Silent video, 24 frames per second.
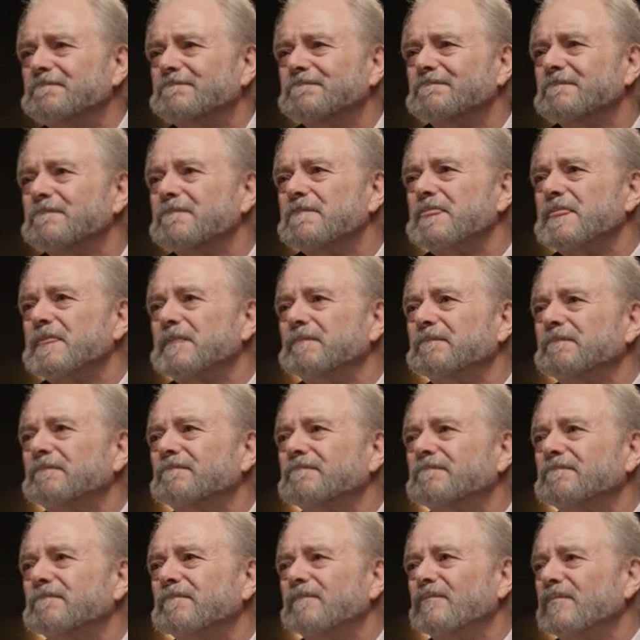
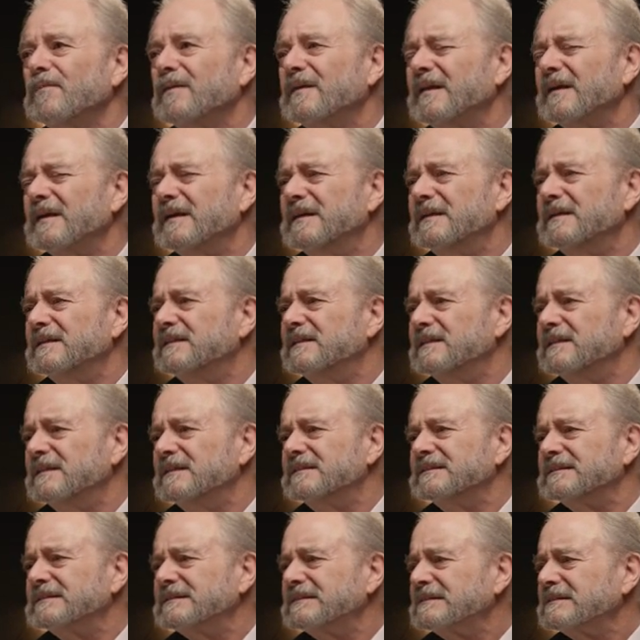
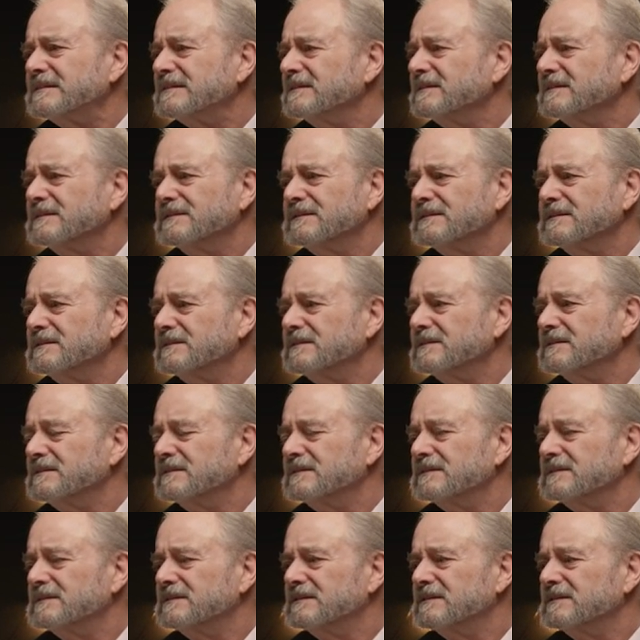
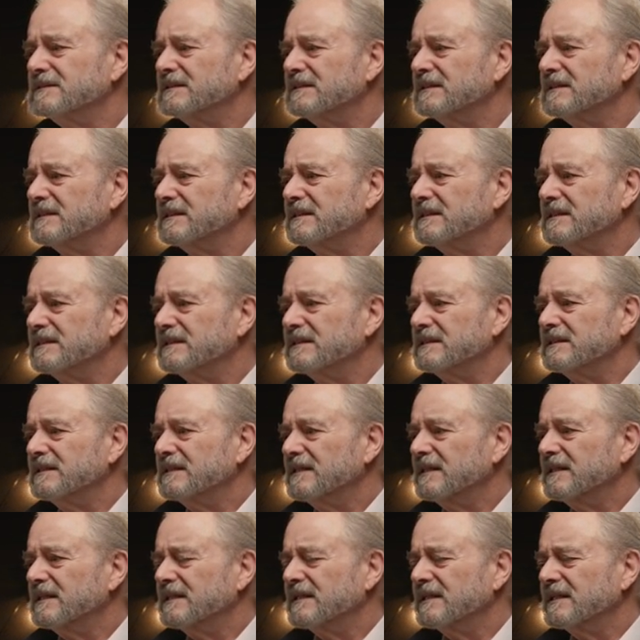
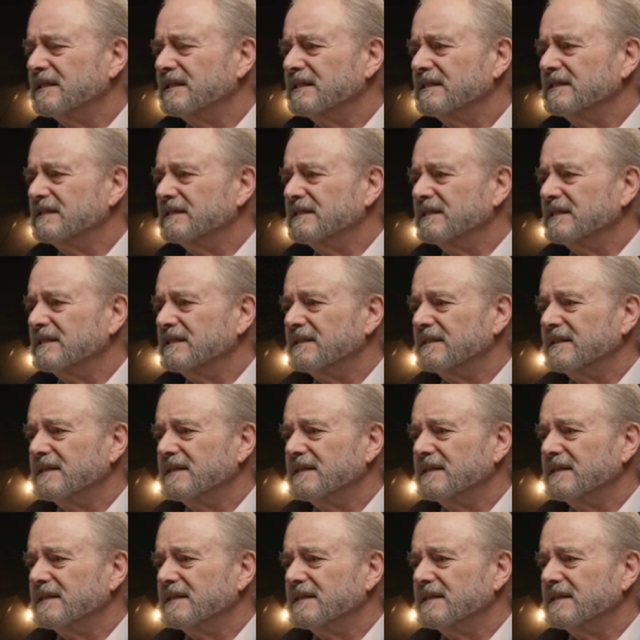Nobody speaks.